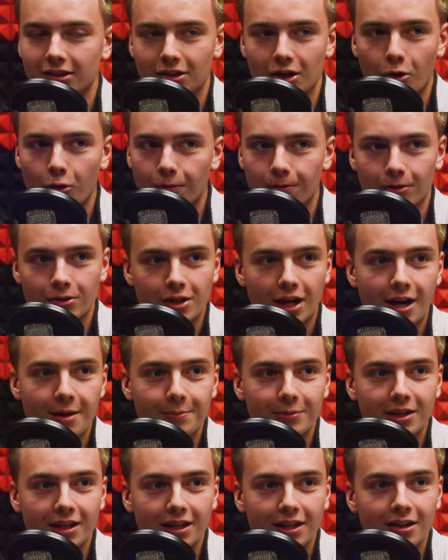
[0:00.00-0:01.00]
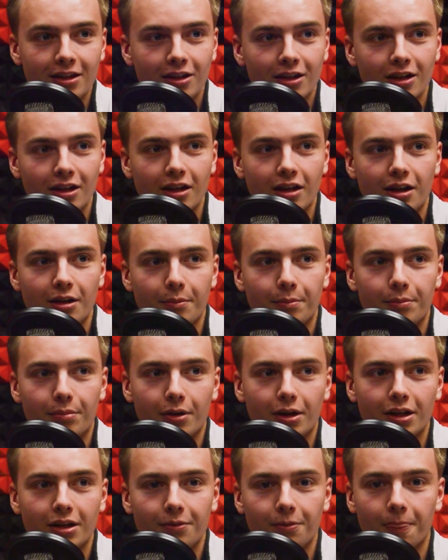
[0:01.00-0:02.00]
like the overtime kid,
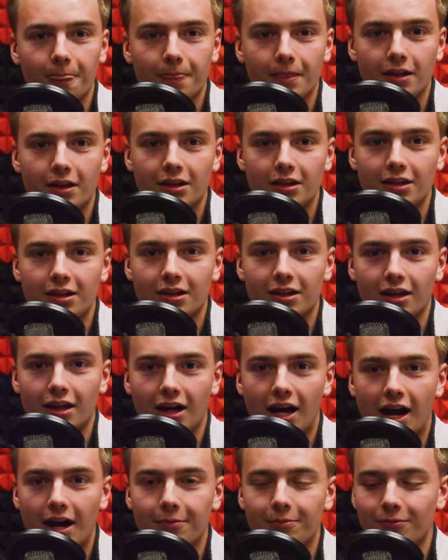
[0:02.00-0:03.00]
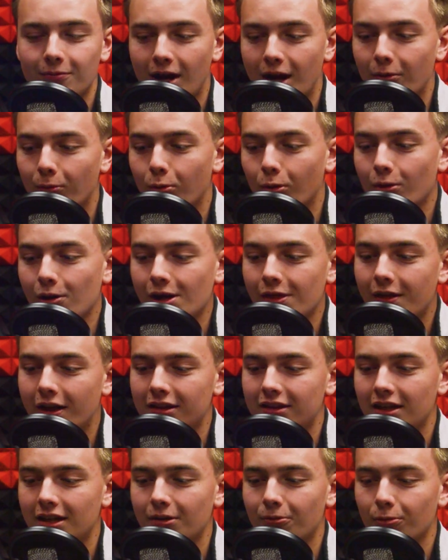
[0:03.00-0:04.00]
but I worry
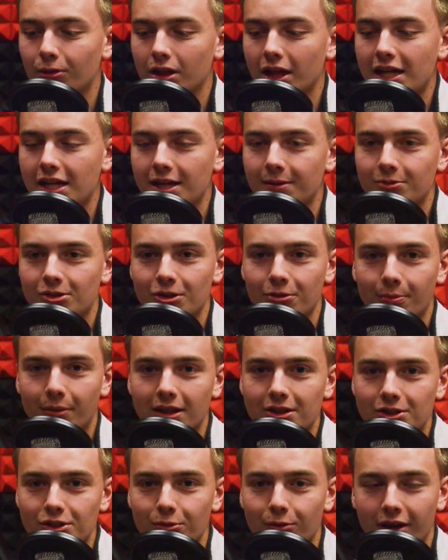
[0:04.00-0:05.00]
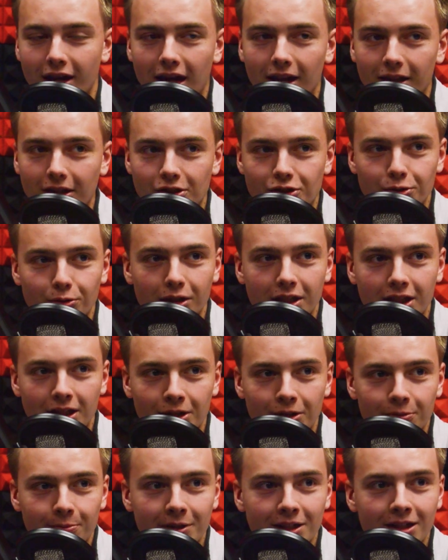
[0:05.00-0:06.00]
that they relate him too much to a guy like
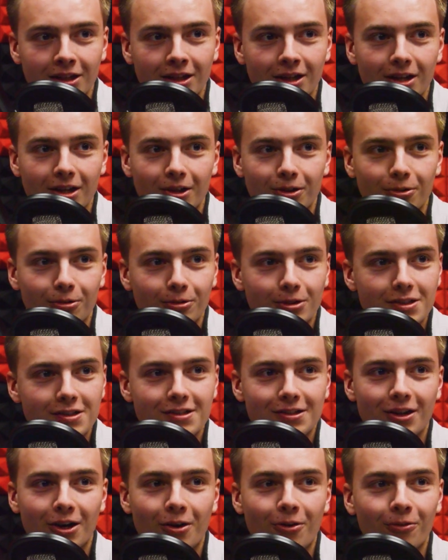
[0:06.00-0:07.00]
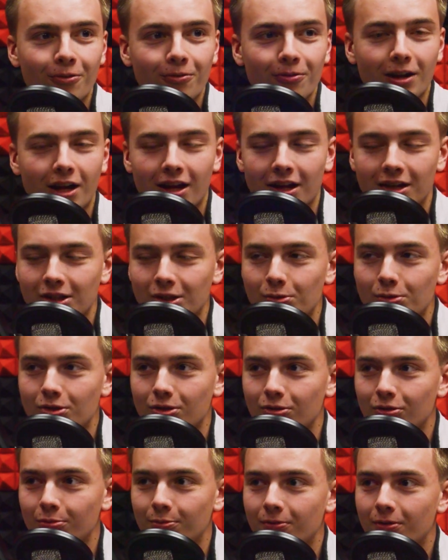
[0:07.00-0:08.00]
Julian Newman, who is known on
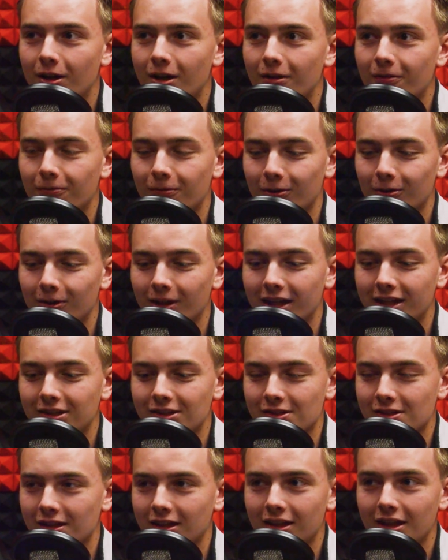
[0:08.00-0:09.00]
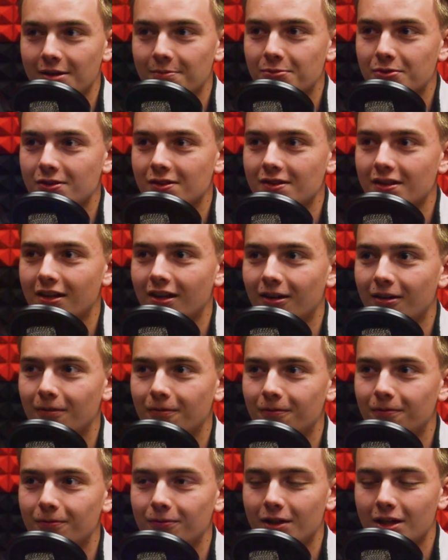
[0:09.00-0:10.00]
YouTube for like just clips
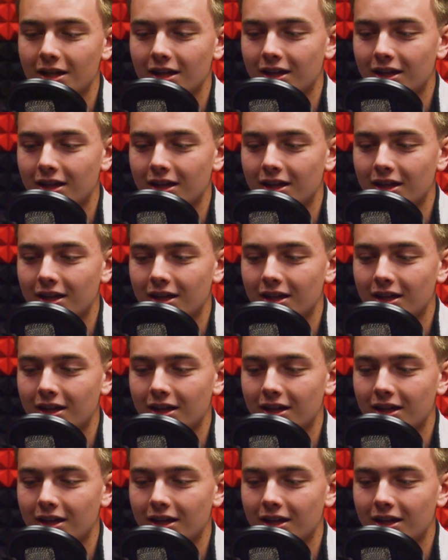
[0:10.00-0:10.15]
of